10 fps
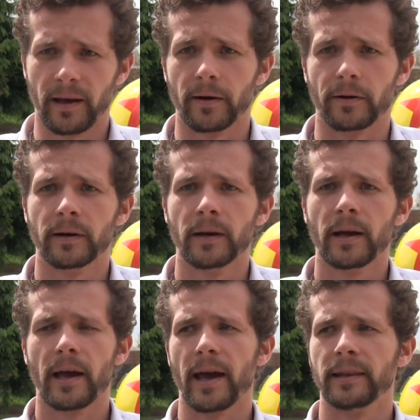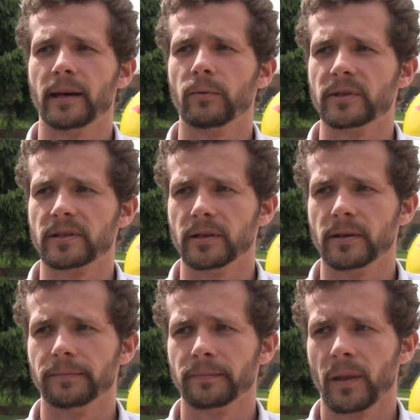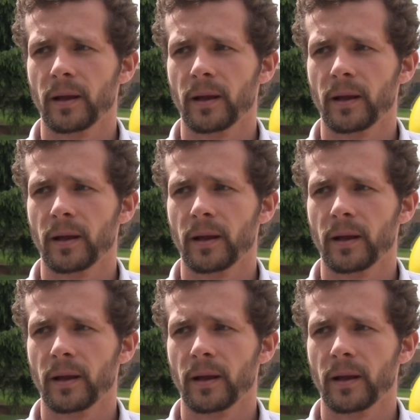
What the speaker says: there, and that was a